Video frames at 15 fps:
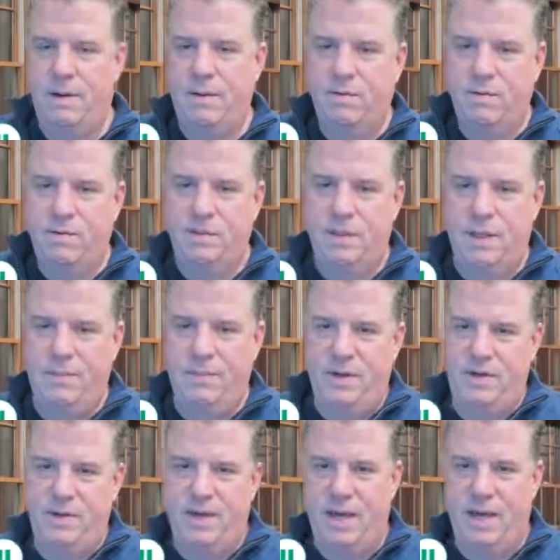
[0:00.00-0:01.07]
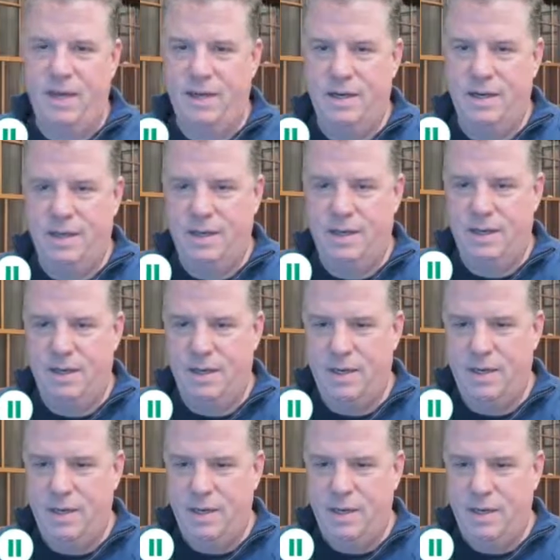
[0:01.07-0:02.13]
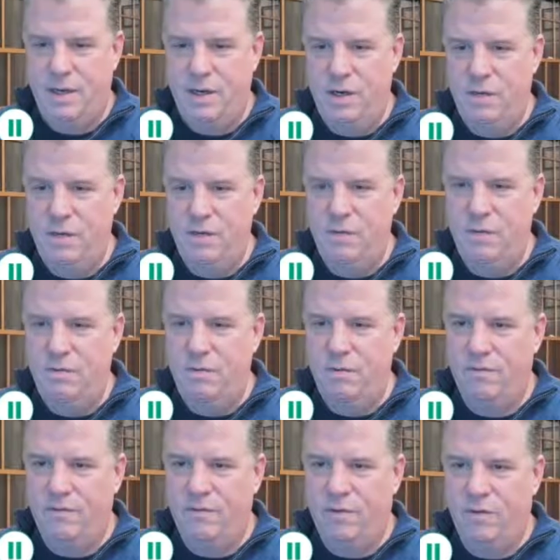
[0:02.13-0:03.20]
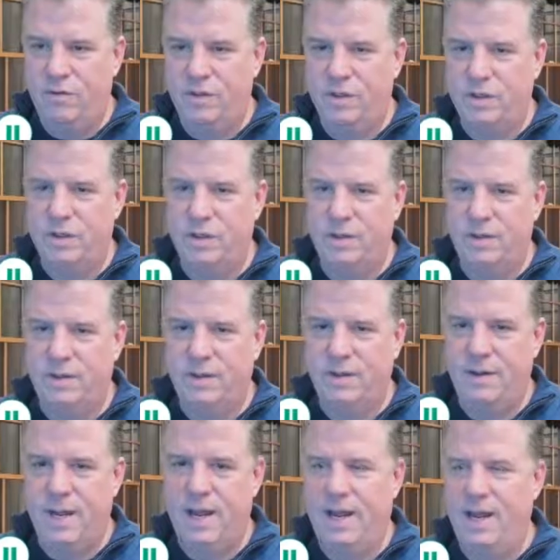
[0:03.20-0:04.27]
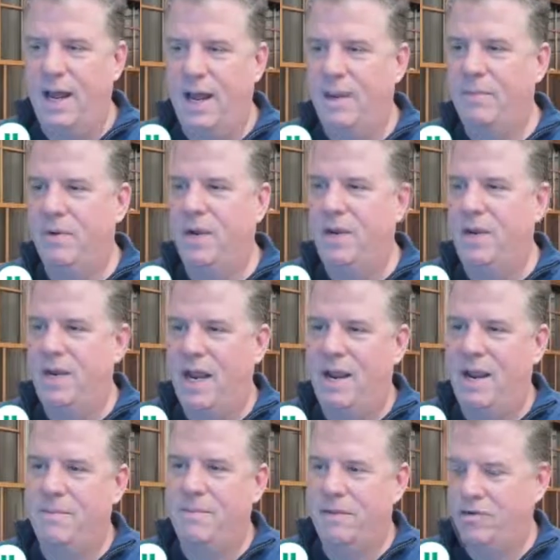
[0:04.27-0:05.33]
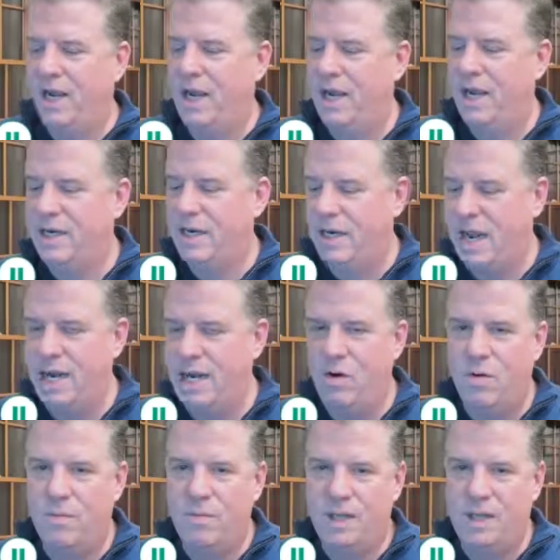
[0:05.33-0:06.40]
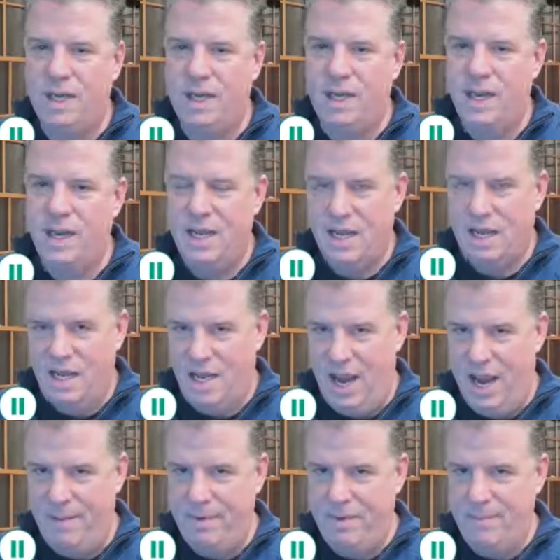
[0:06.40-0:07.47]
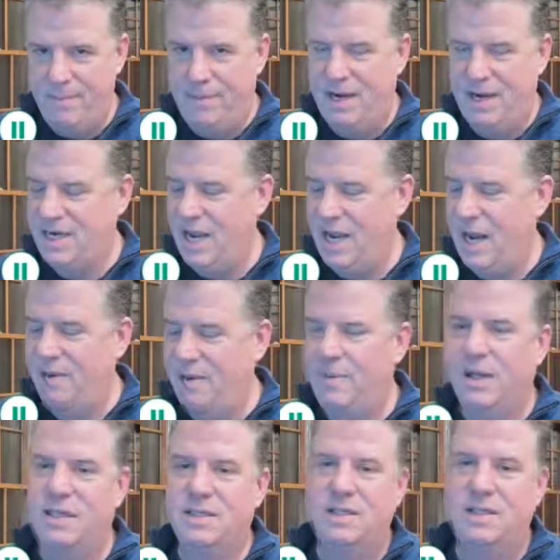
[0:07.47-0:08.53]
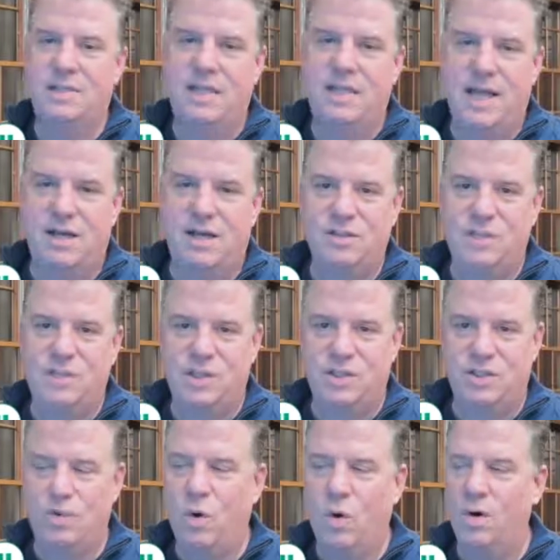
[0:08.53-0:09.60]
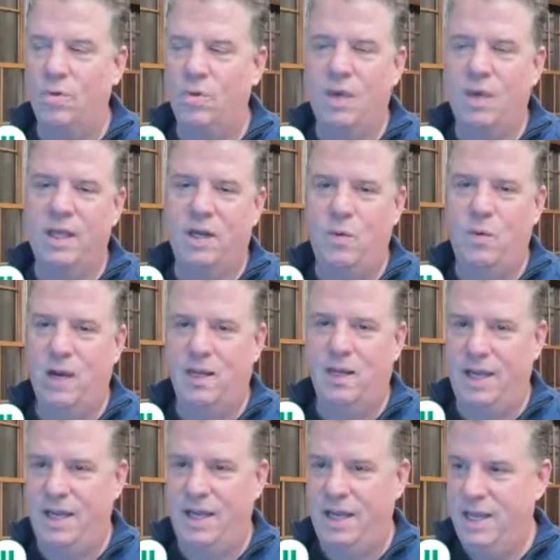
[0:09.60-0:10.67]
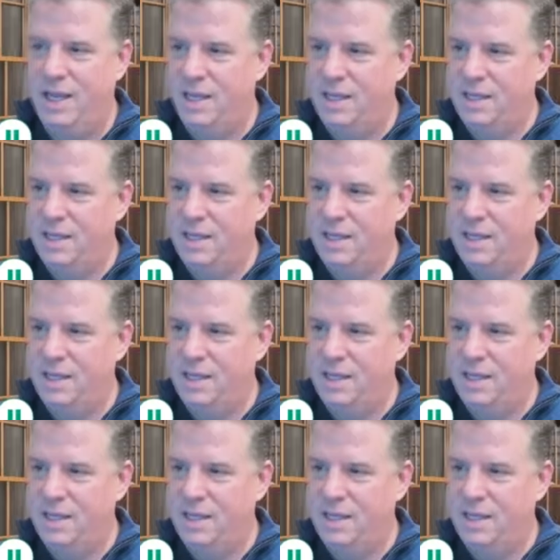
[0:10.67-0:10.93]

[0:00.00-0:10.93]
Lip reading: Why won't you let me do that? New folder. And I'm going to name the trade. And I normally name it by date because this allows me to sort really quickly.